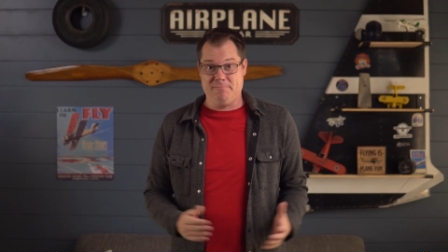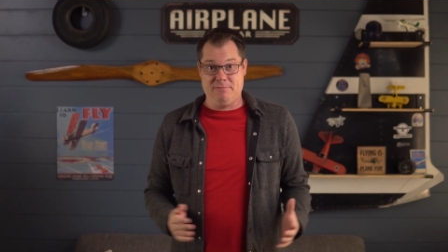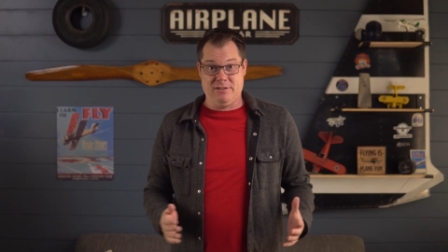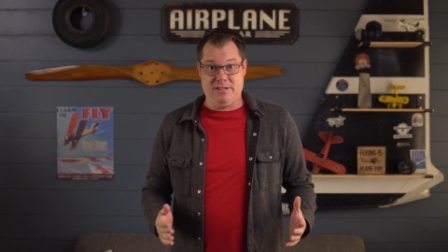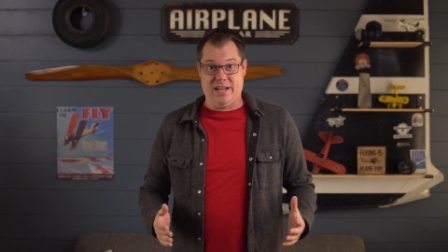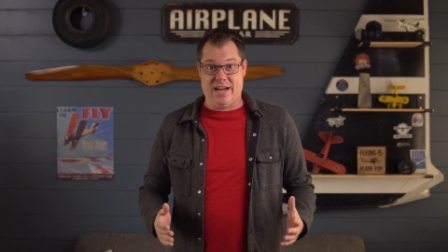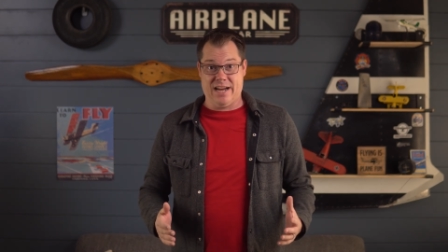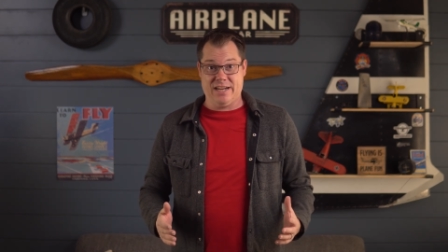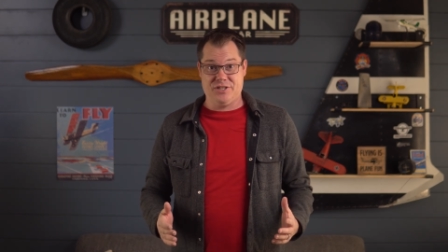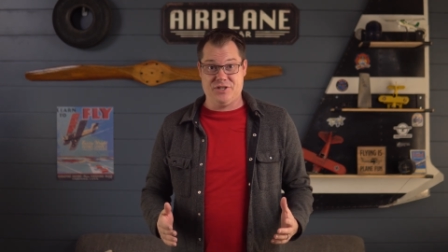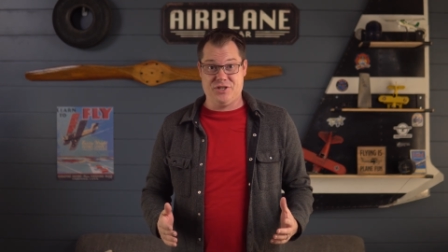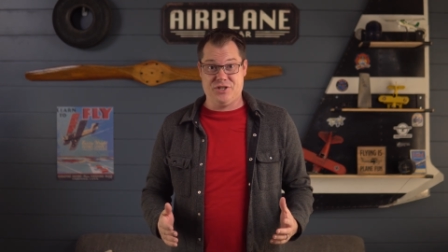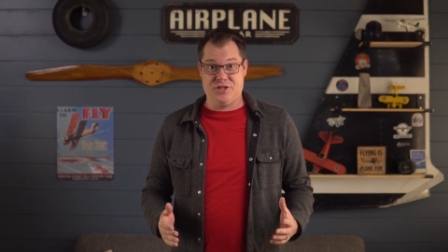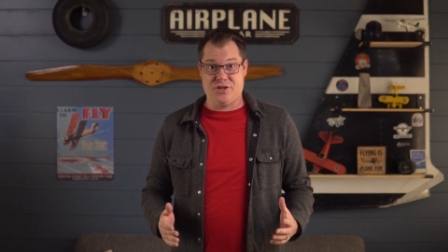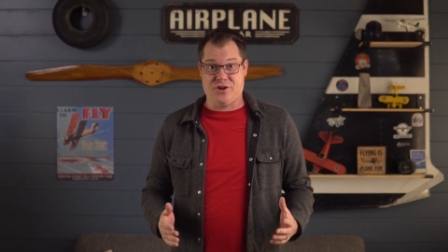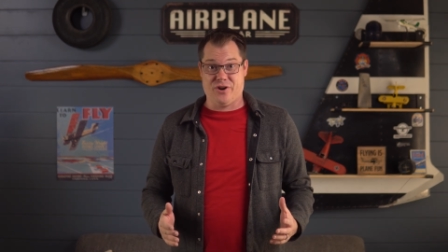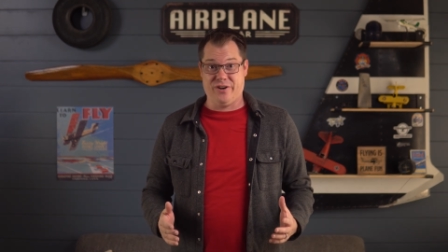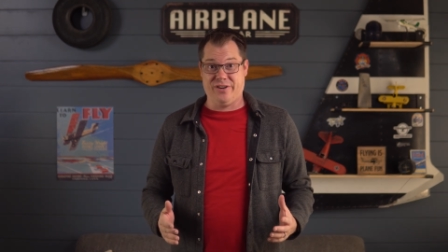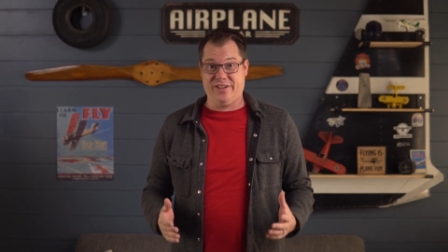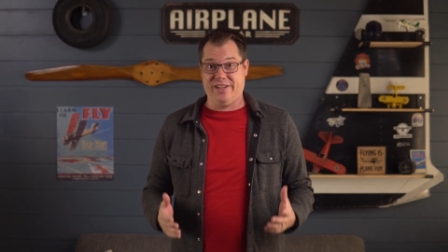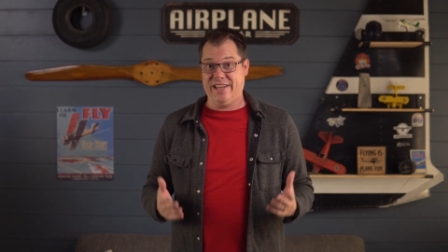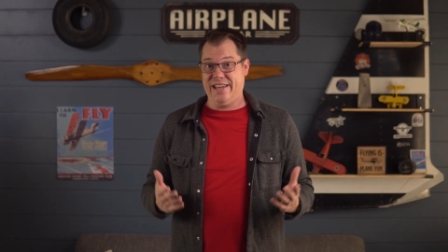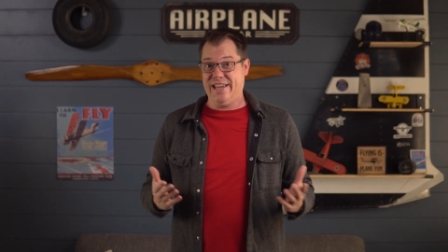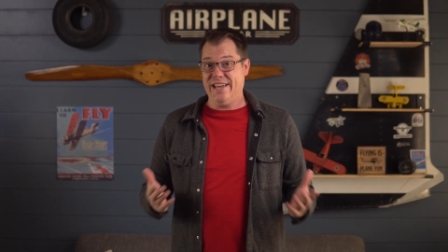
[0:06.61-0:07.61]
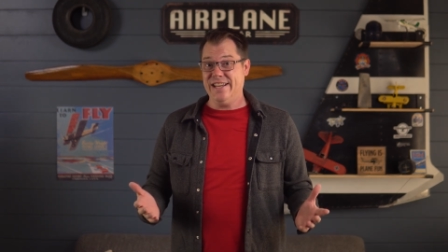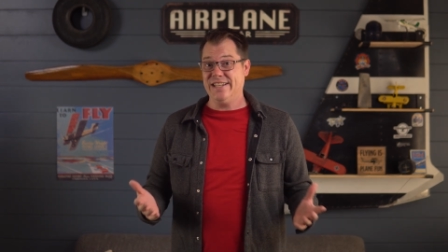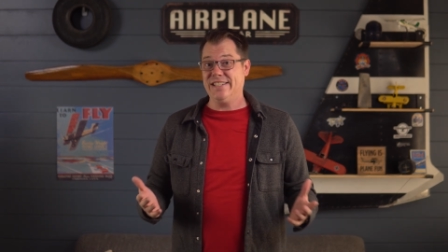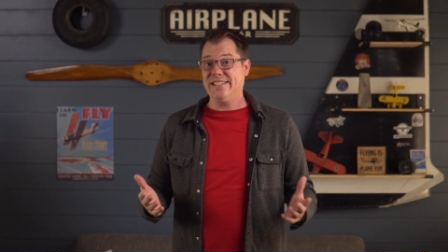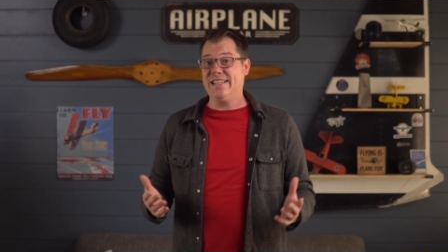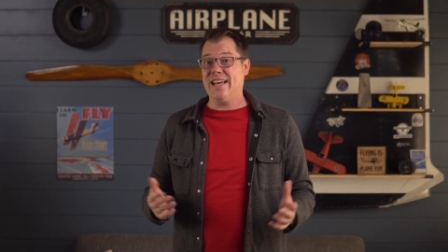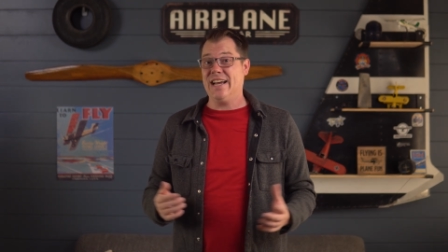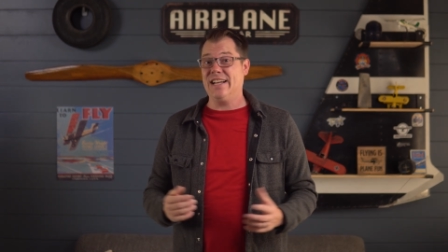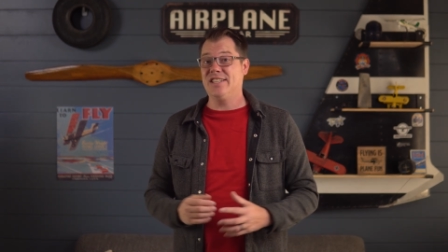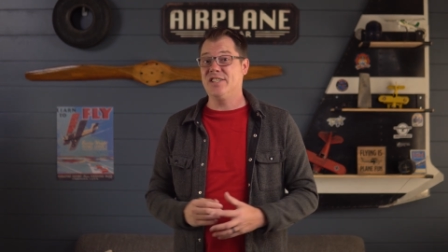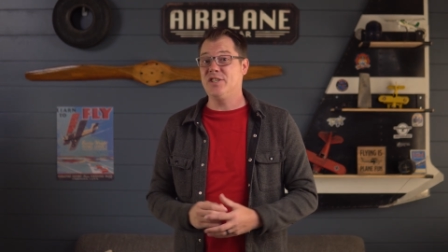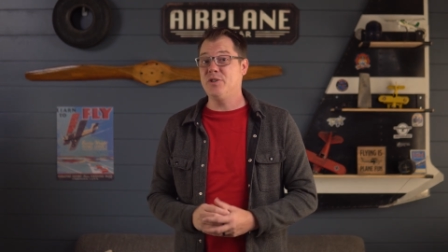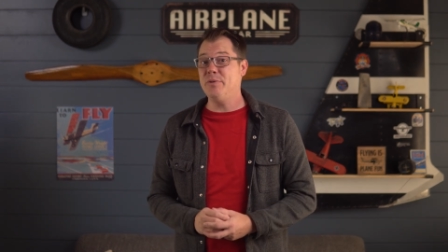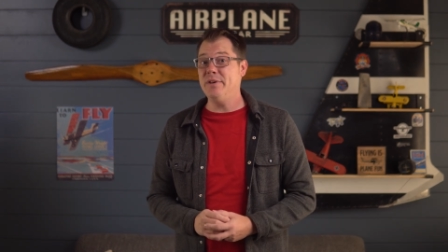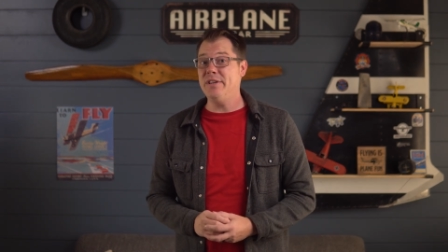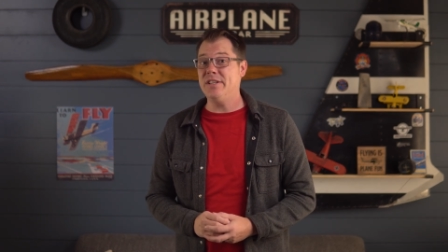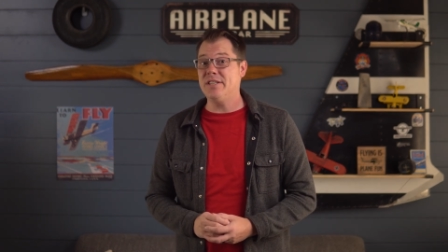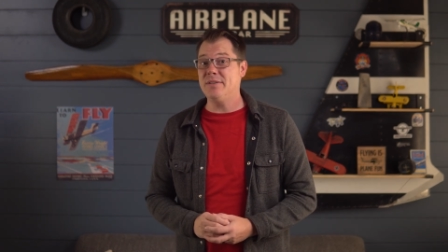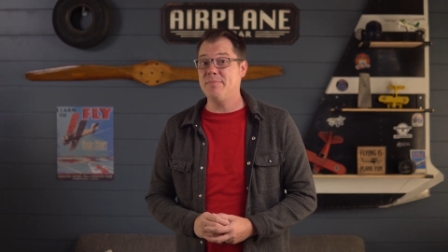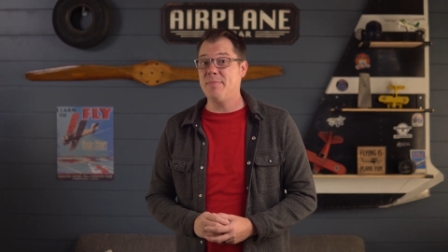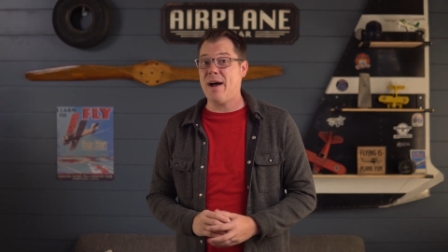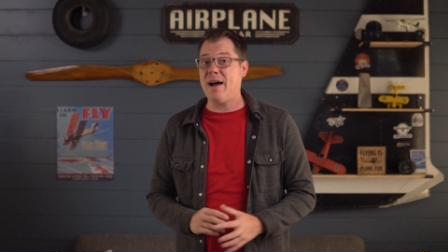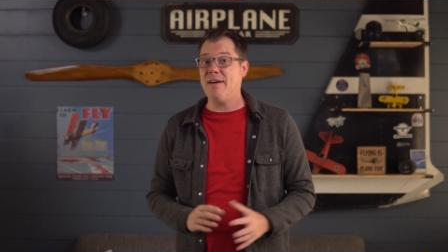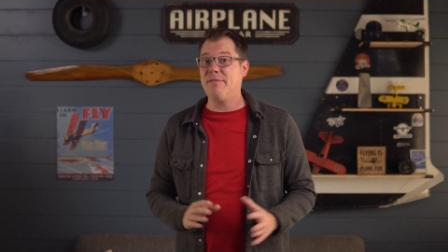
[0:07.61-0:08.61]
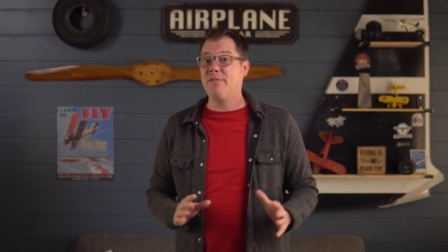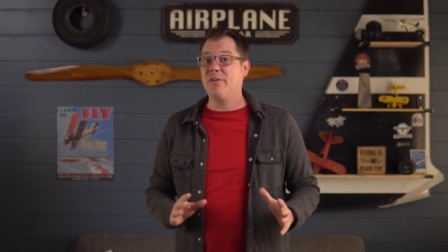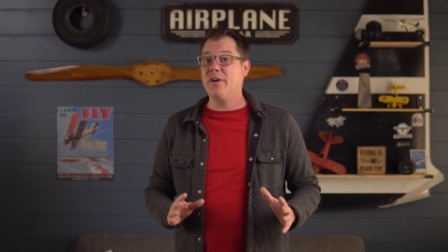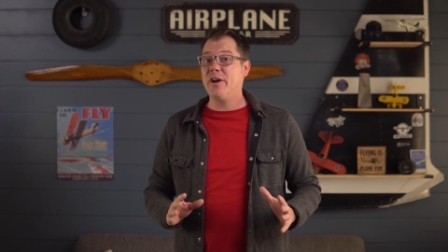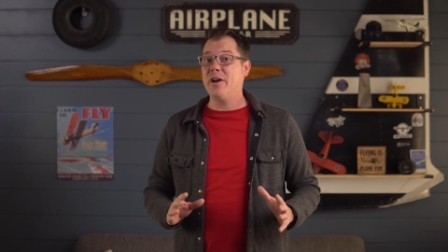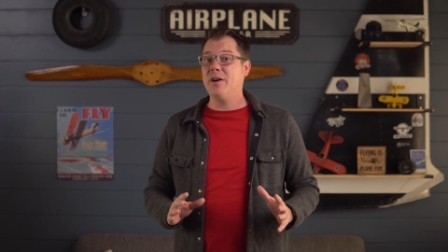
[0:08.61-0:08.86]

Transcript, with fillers: Class Charlie hits that sweet spot for